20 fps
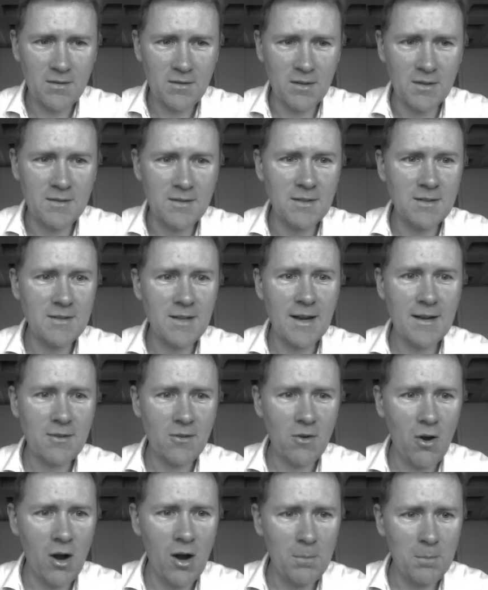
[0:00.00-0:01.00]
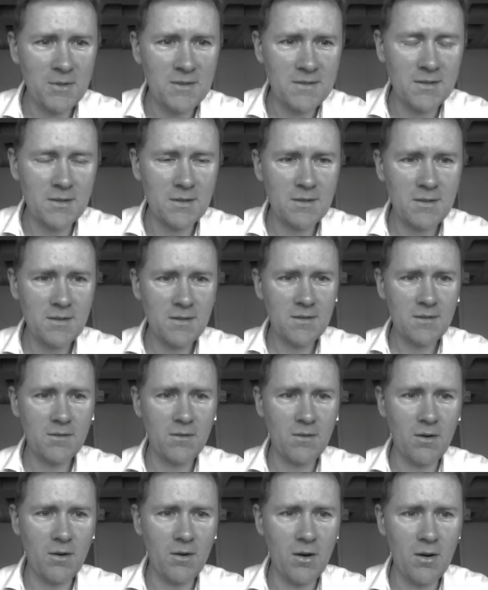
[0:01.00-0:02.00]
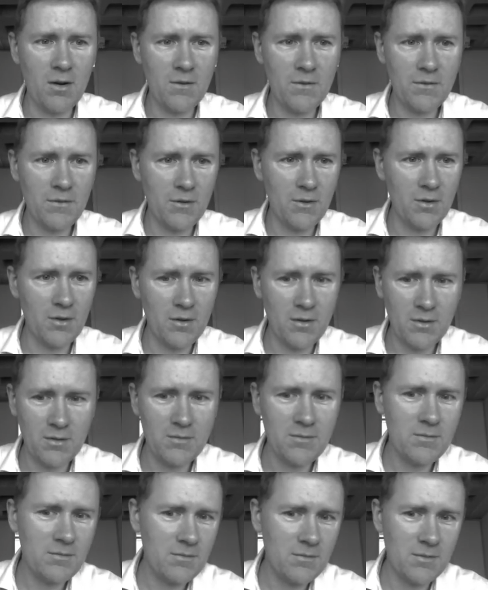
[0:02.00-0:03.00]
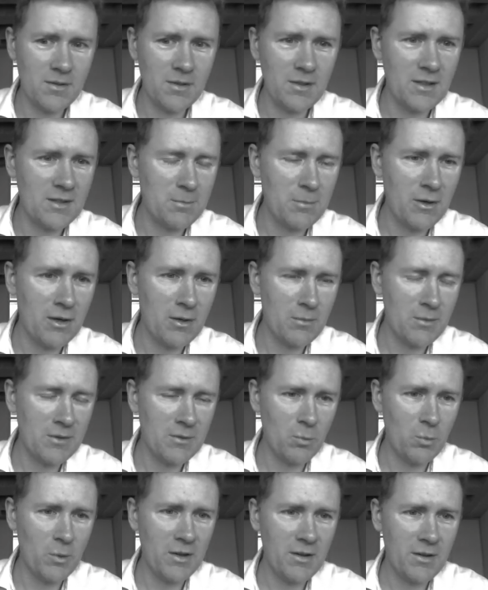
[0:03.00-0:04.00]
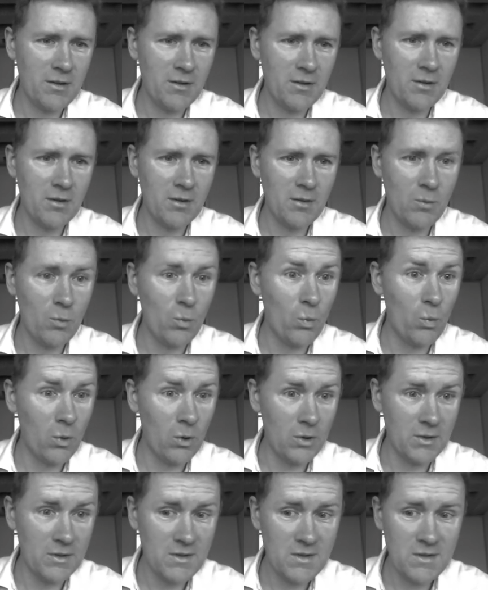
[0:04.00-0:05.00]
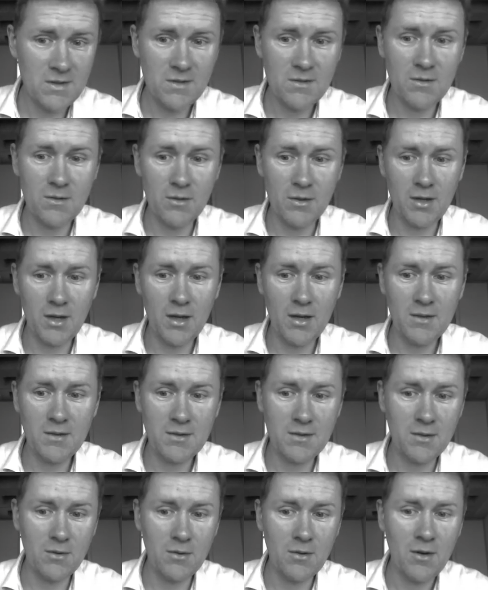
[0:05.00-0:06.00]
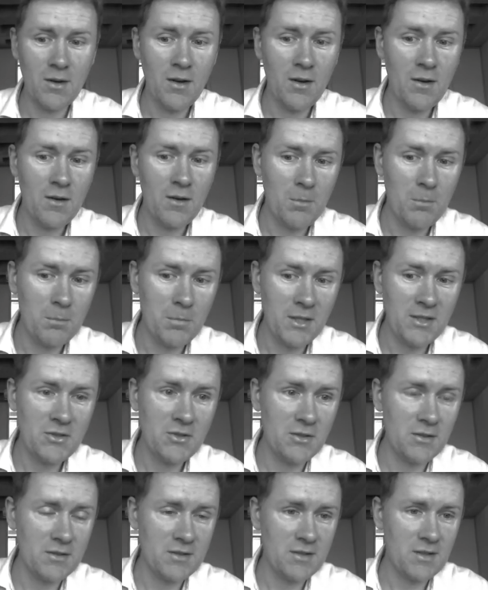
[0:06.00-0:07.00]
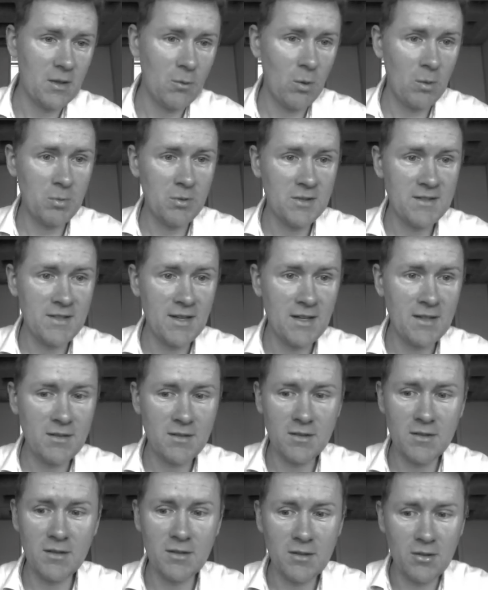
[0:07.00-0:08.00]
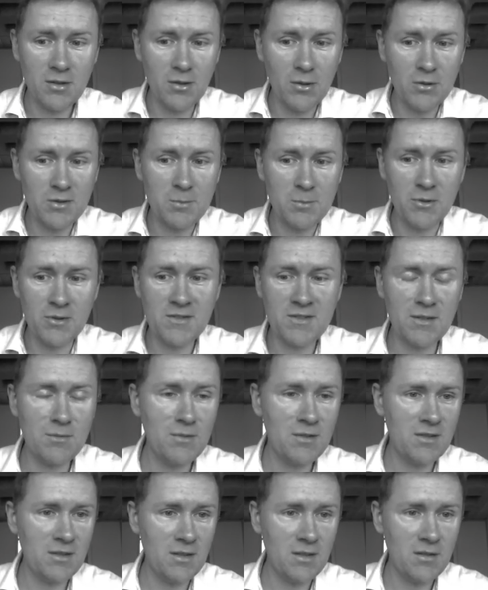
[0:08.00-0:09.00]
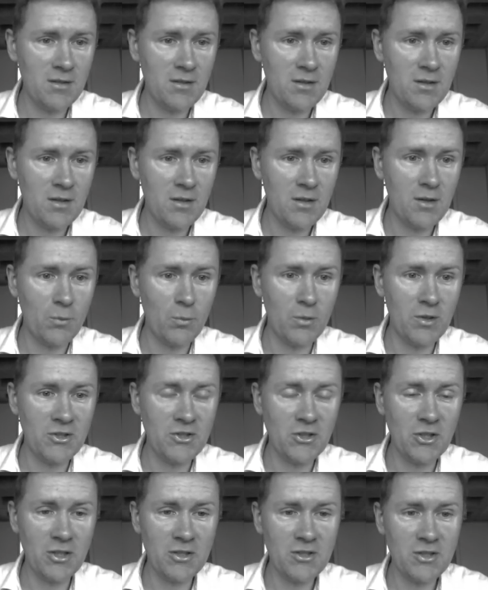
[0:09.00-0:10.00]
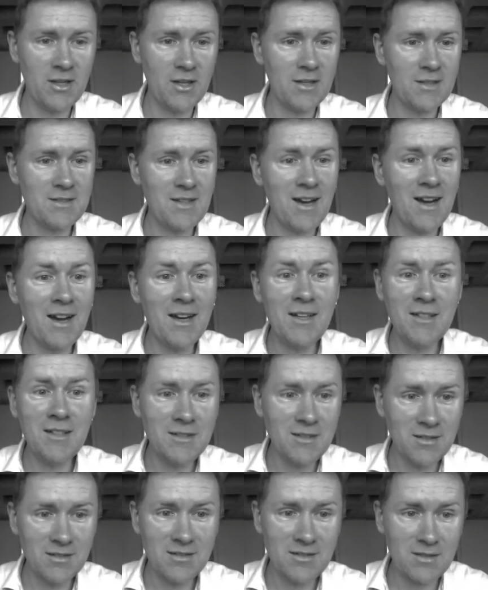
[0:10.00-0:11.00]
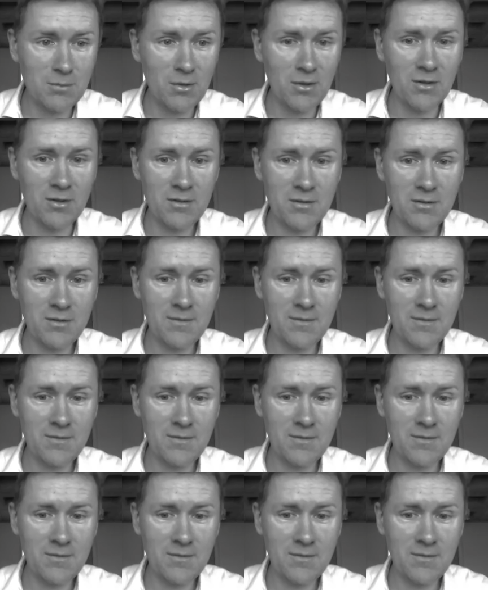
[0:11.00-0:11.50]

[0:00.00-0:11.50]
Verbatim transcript: It's the exact opposite of the experiment with the words, okay? So pictures that were presented in close proximity were judged as highly dissimilar,